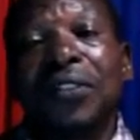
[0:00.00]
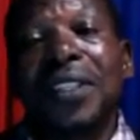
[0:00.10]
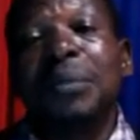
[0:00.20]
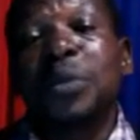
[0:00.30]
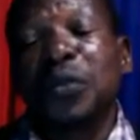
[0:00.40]
for
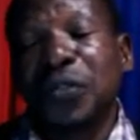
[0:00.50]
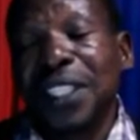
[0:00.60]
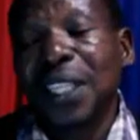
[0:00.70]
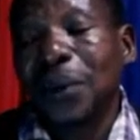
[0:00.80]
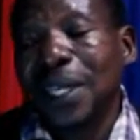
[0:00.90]
them to
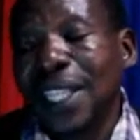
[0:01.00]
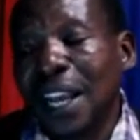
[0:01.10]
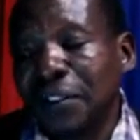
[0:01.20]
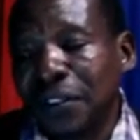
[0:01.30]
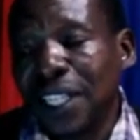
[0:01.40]
feel the way they
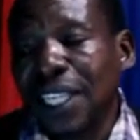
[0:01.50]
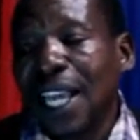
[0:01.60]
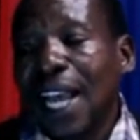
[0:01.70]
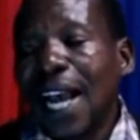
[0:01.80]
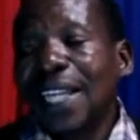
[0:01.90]
are feeling,
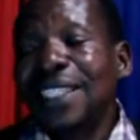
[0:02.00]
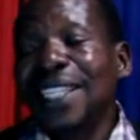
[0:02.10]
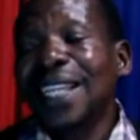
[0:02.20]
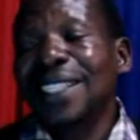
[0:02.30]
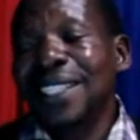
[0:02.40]
and it's
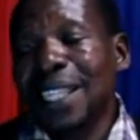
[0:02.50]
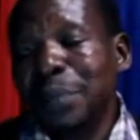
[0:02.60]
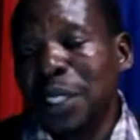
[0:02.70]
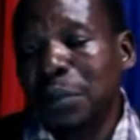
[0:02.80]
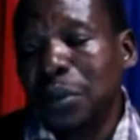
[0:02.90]

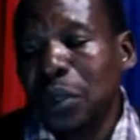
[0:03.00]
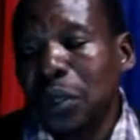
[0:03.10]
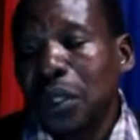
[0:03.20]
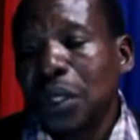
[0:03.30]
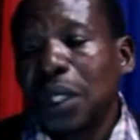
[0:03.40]
acceptable.
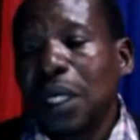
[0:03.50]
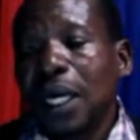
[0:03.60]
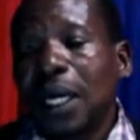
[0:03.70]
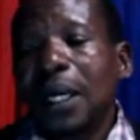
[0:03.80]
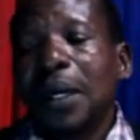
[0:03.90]

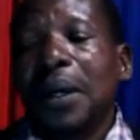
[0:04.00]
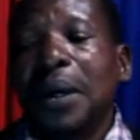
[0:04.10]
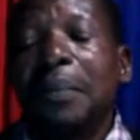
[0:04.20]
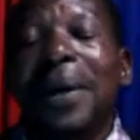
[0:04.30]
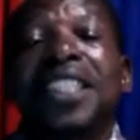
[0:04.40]

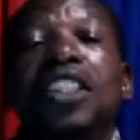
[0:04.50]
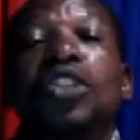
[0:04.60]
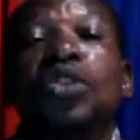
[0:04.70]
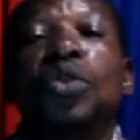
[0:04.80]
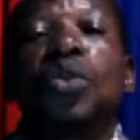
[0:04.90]
But
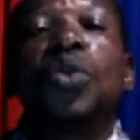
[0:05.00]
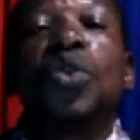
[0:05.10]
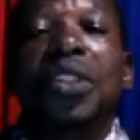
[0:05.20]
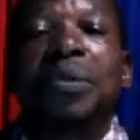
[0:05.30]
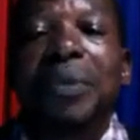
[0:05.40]
do
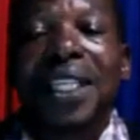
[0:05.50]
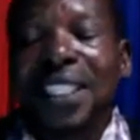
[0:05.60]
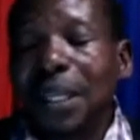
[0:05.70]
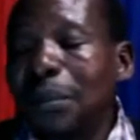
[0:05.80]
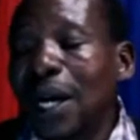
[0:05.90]
not
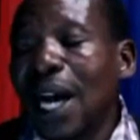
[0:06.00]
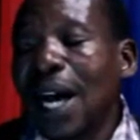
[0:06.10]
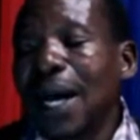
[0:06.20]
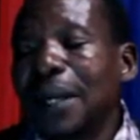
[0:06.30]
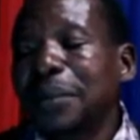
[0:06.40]
make them,
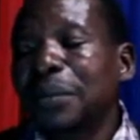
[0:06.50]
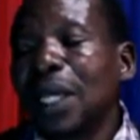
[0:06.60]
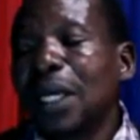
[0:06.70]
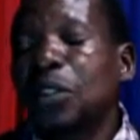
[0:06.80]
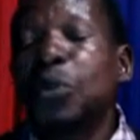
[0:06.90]

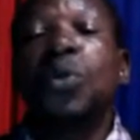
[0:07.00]
do